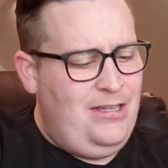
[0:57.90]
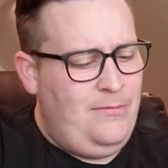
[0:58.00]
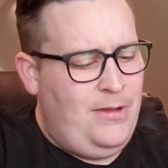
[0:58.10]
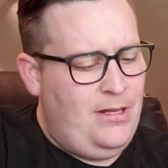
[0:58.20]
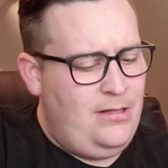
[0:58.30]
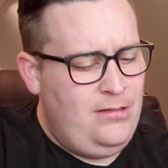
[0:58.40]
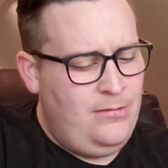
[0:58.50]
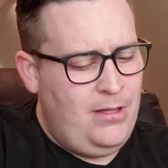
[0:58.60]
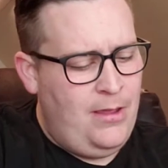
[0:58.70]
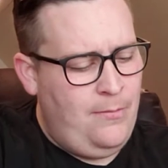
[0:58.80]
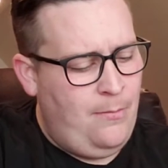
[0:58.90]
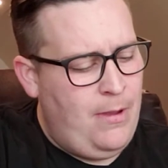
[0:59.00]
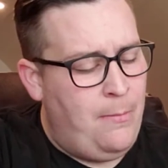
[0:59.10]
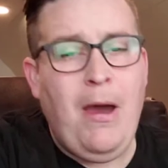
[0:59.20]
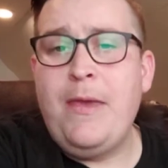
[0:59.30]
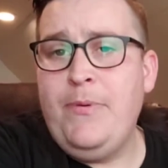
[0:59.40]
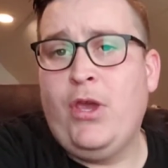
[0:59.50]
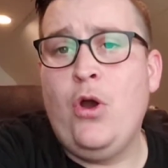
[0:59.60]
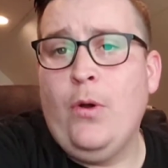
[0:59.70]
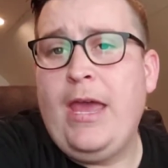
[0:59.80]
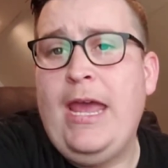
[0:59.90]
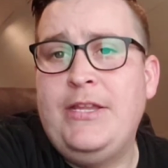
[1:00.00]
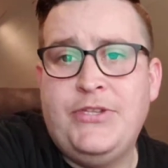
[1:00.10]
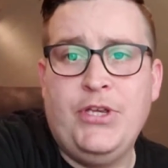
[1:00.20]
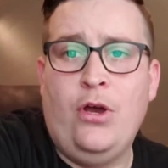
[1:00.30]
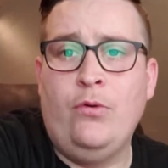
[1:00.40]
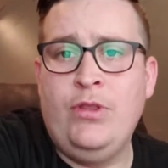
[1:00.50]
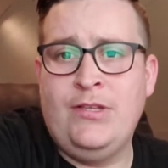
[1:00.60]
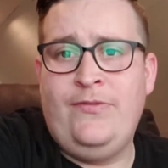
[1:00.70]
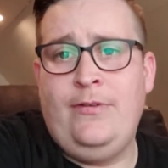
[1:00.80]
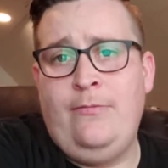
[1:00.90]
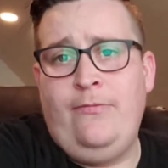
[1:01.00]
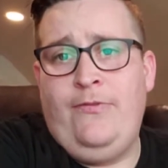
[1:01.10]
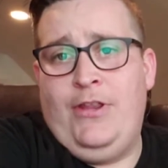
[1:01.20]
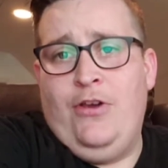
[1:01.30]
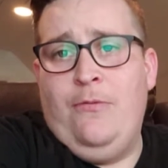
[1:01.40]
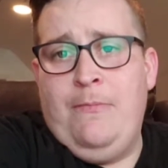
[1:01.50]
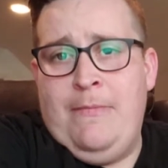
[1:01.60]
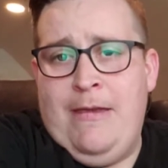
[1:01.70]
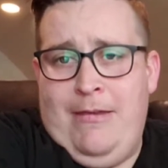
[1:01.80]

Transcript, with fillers: I mean, it, it might be cocaine, so this video may,